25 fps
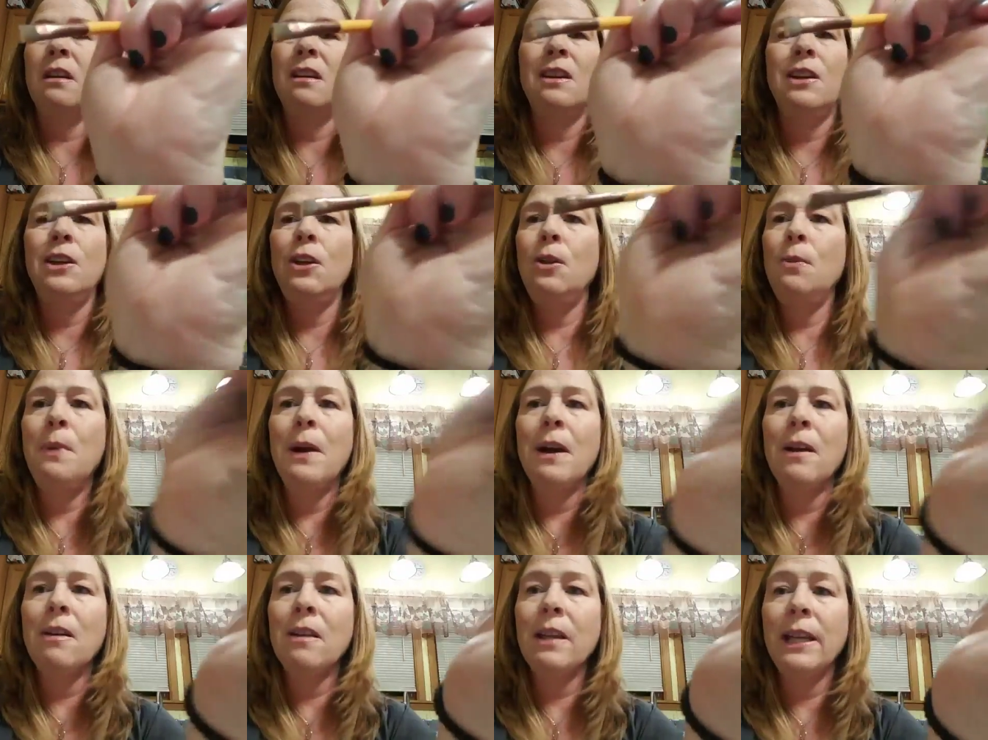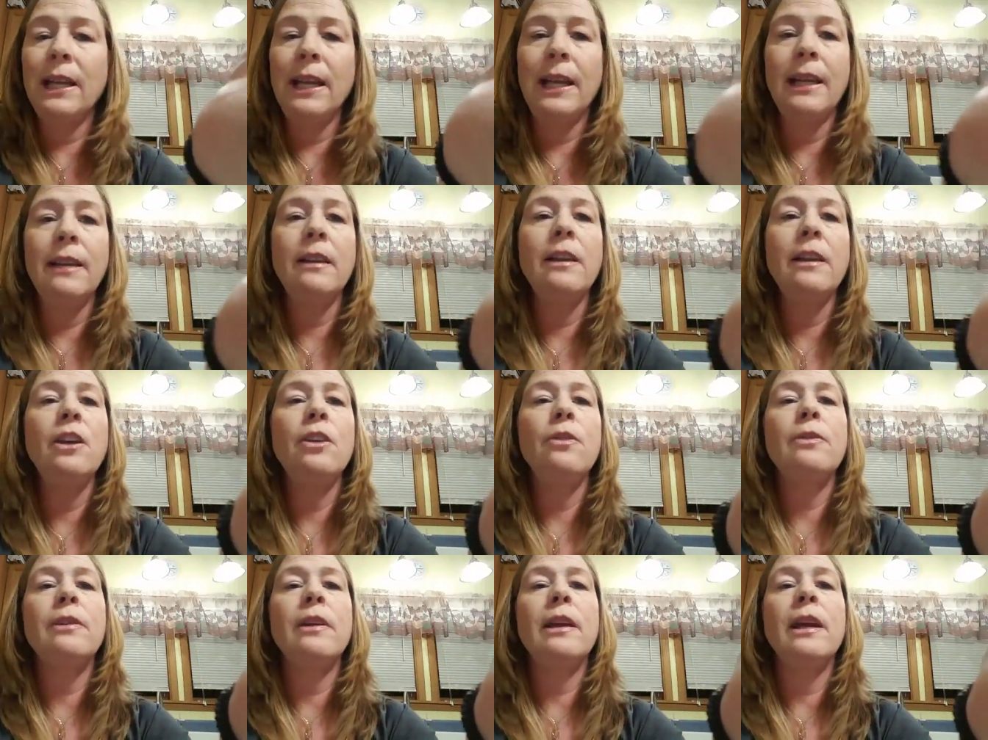You barely need to
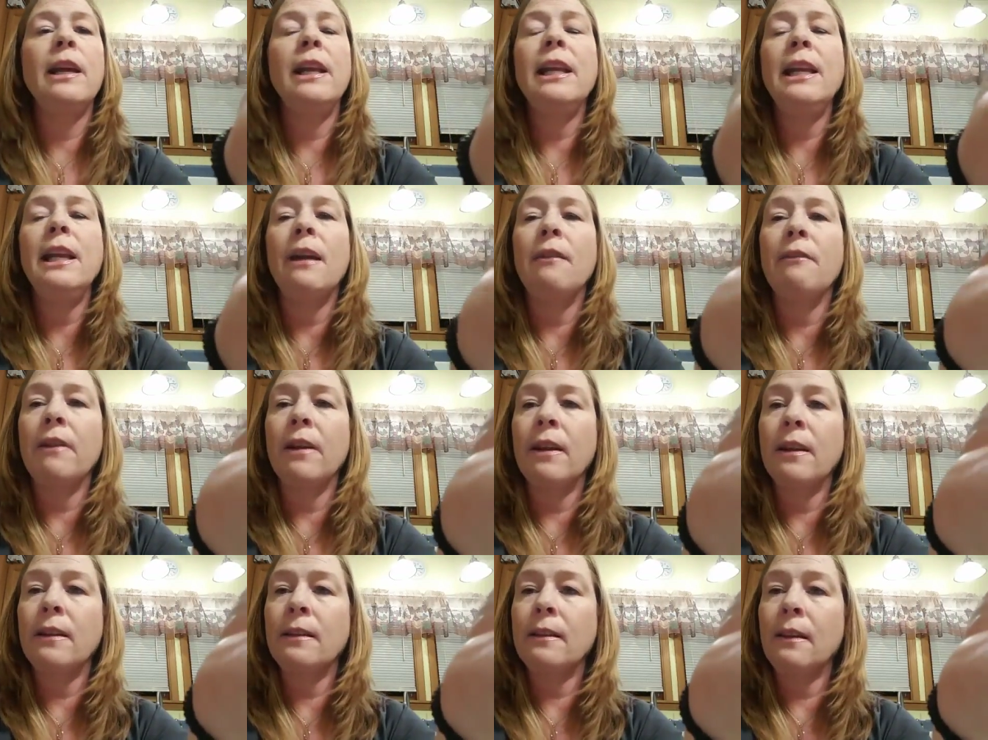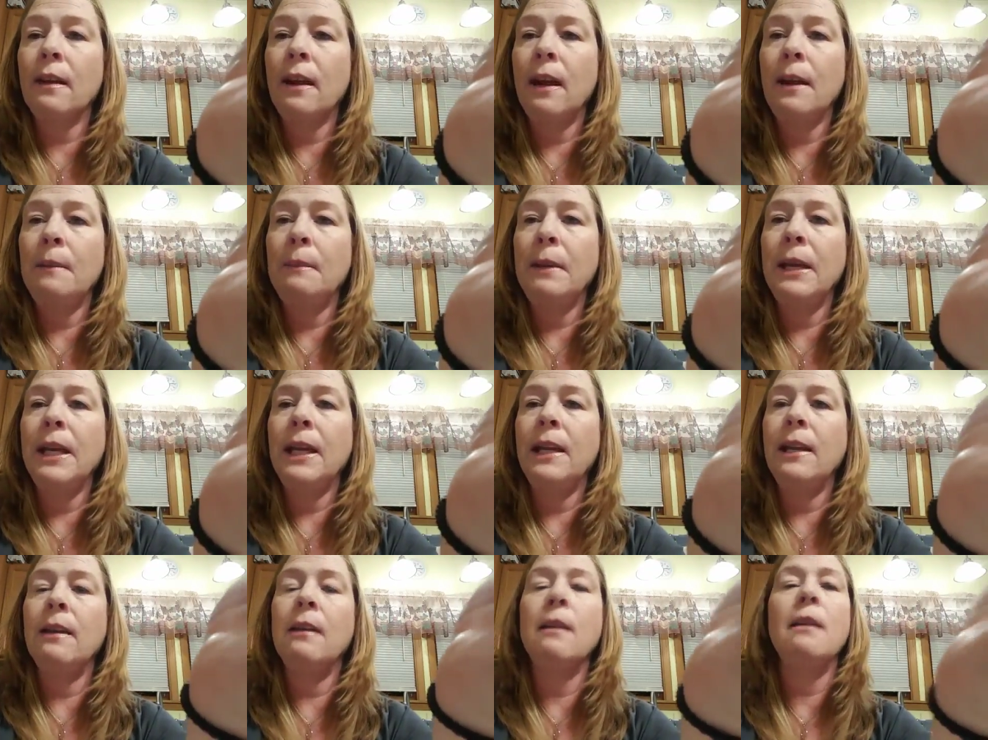use any of it. I
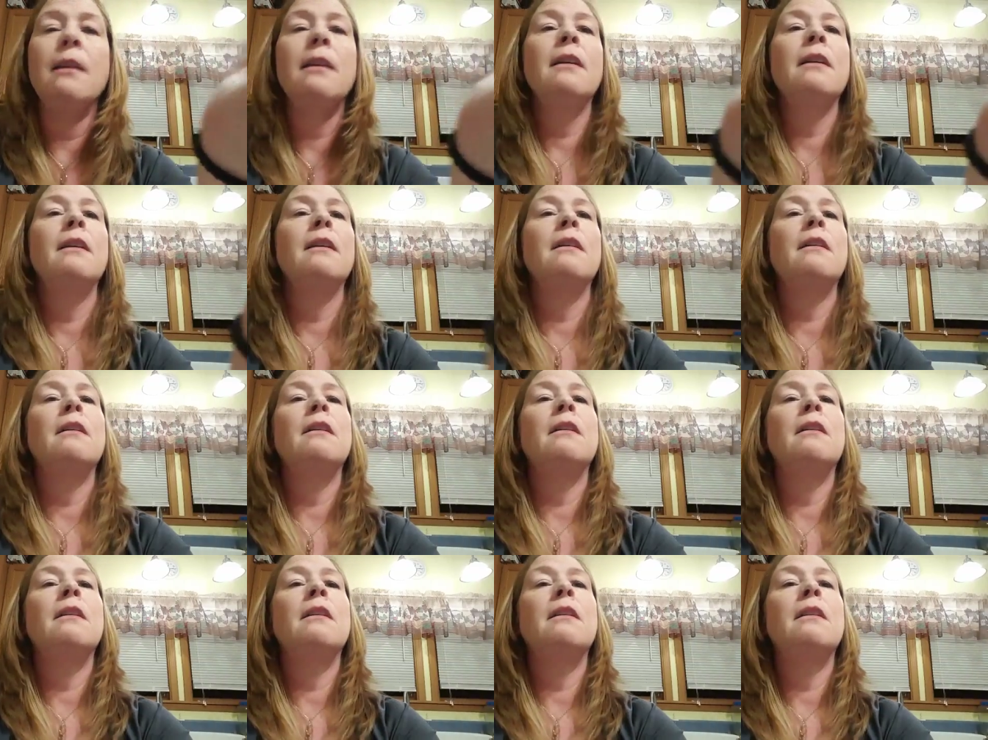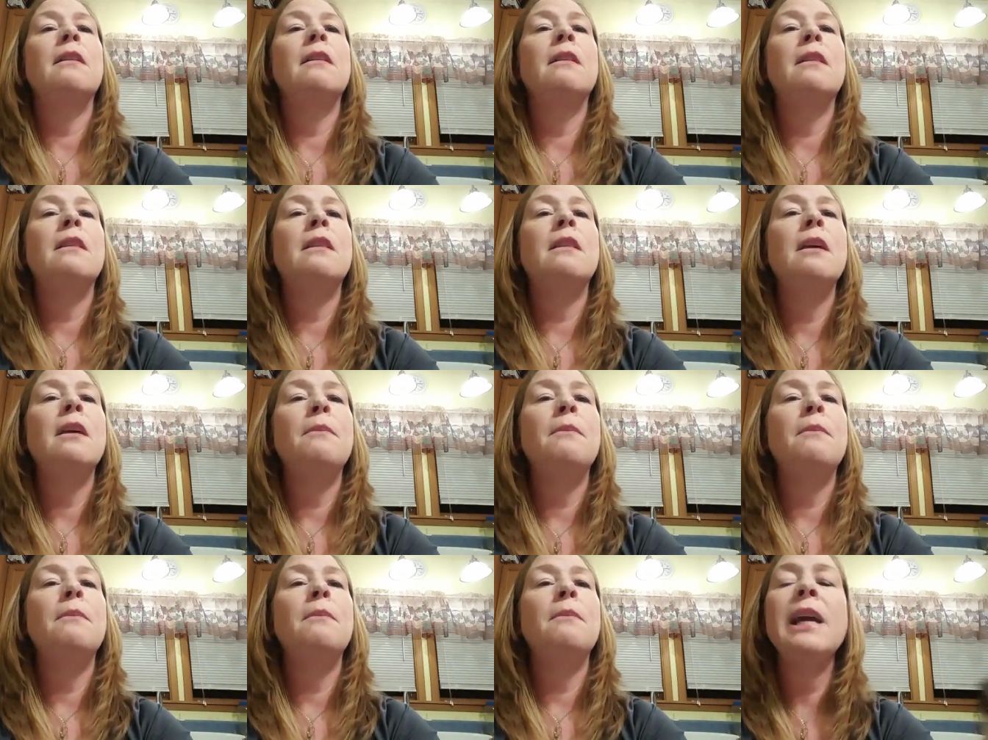mean, the
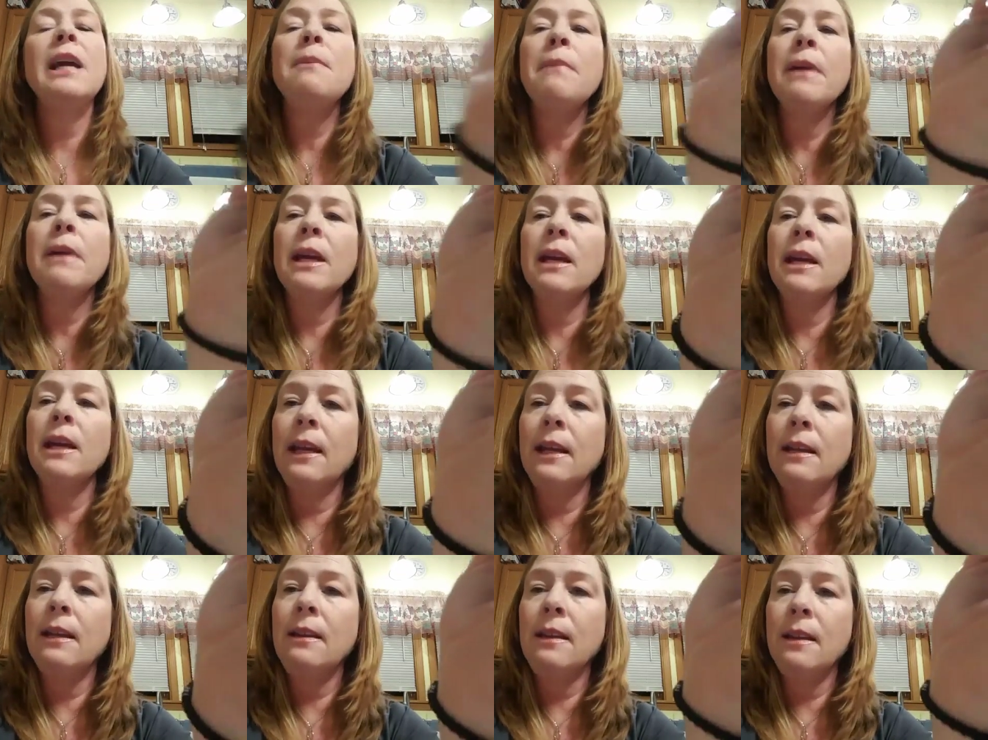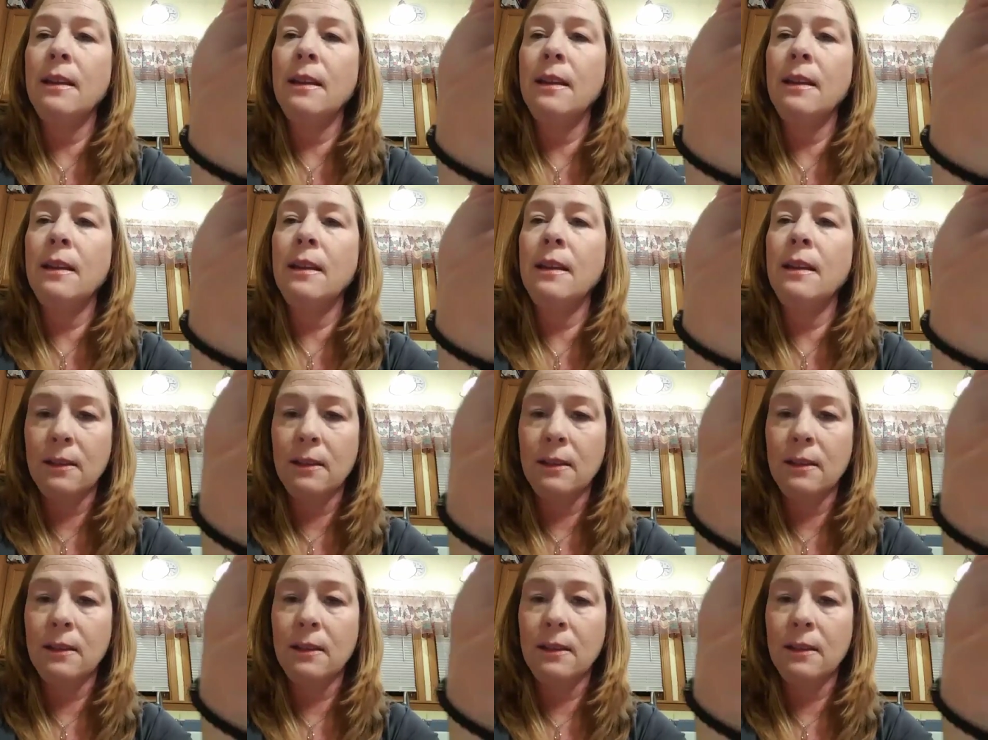pigment in
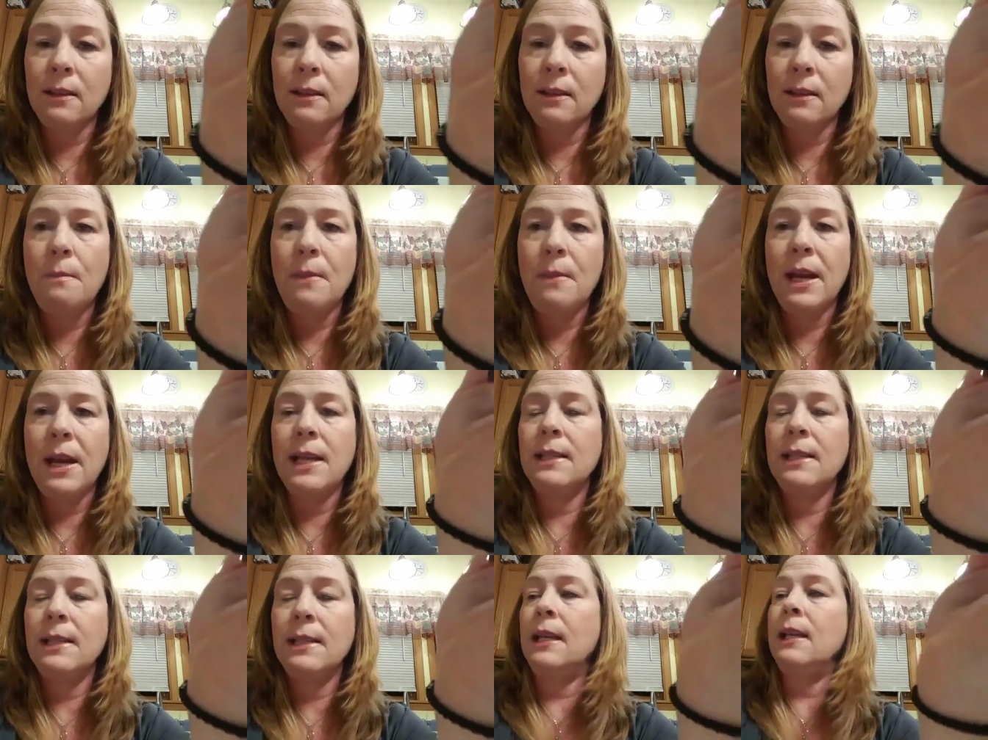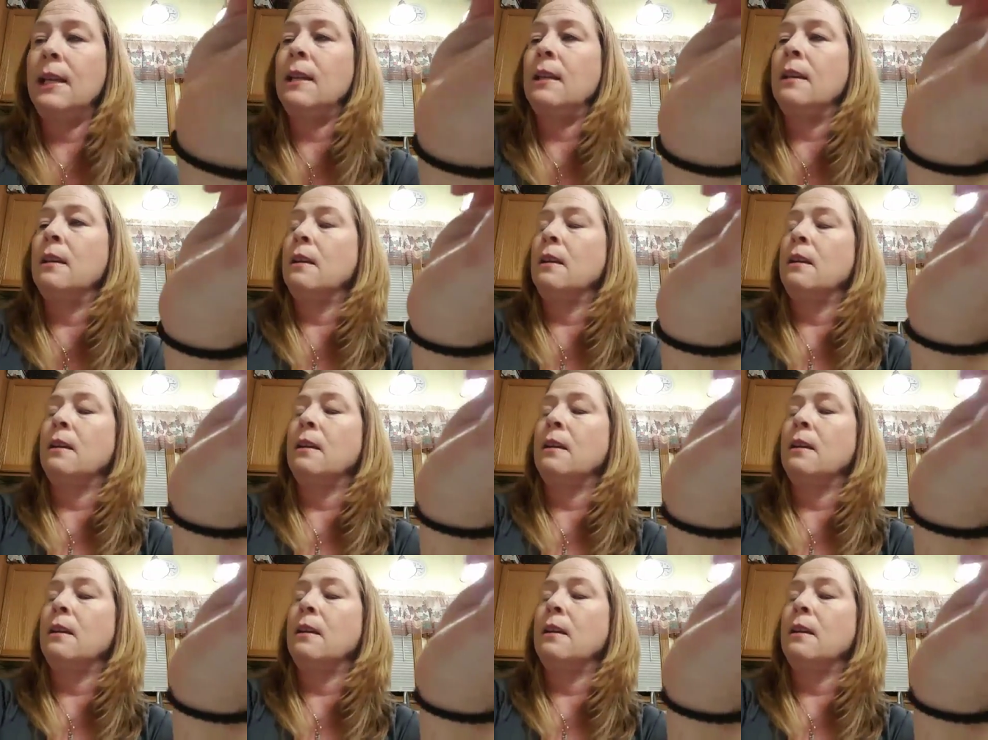this is so amazing.